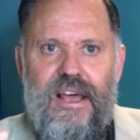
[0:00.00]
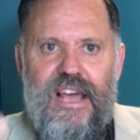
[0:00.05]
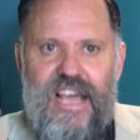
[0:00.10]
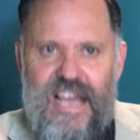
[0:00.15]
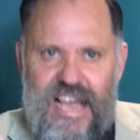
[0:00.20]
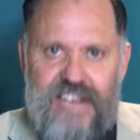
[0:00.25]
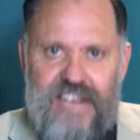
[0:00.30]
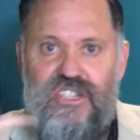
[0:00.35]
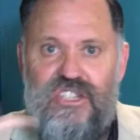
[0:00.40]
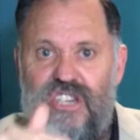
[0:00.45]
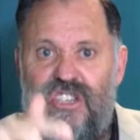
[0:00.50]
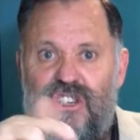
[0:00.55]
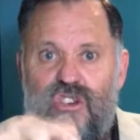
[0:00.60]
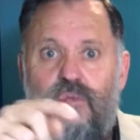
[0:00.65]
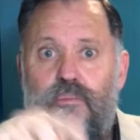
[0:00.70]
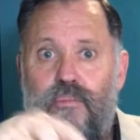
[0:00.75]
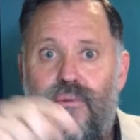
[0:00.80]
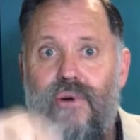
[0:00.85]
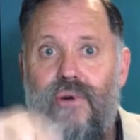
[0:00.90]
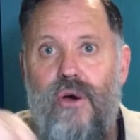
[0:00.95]
It's just you
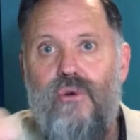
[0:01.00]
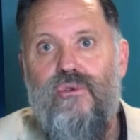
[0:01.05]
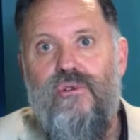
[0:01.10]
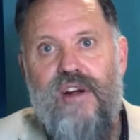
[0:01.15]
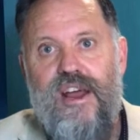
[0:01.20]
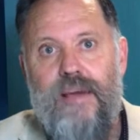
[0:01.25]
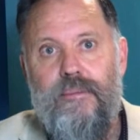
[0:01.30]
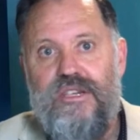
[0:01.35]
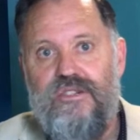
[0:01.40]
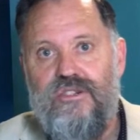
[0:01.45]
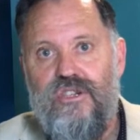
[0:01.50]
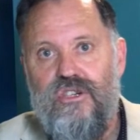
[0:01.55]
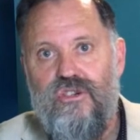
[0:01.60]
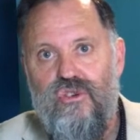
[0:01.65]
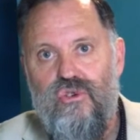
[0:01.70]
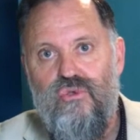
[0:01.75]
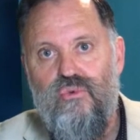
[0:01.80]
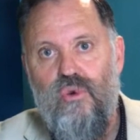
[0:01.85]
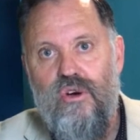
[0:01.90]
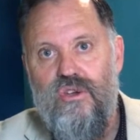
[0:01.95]
program it to
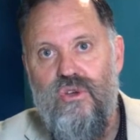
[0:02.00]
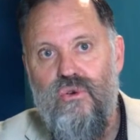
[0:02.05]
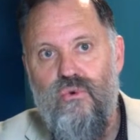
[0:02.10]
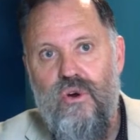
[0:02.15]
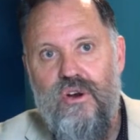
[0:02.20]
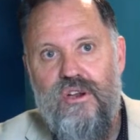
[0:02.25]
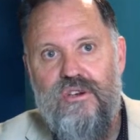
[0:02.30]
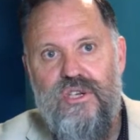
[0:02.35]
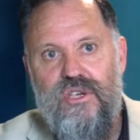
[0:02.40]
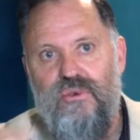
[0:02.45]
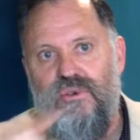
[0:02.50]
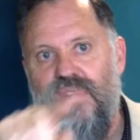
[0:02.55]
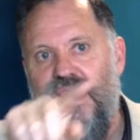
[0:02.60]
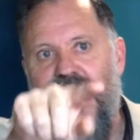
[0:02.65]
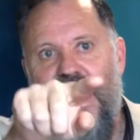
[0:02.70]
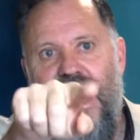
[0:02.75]
do what you want to do.